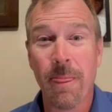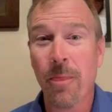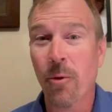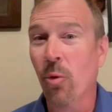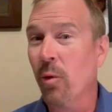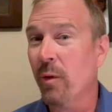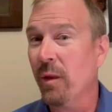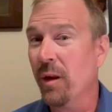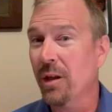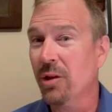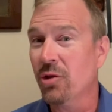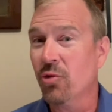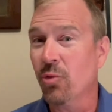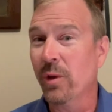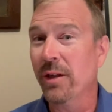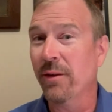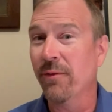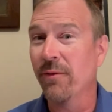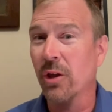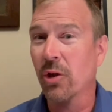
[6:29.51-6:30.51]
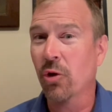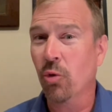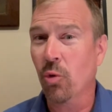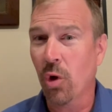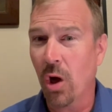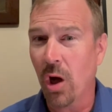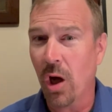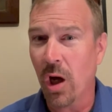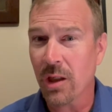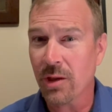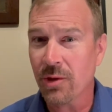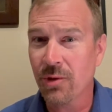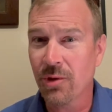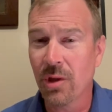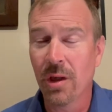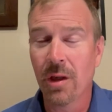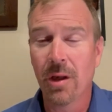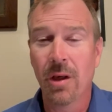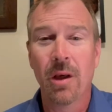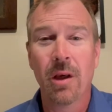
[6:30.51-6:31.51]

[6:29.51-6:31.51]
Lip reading: or the history of lacrosse.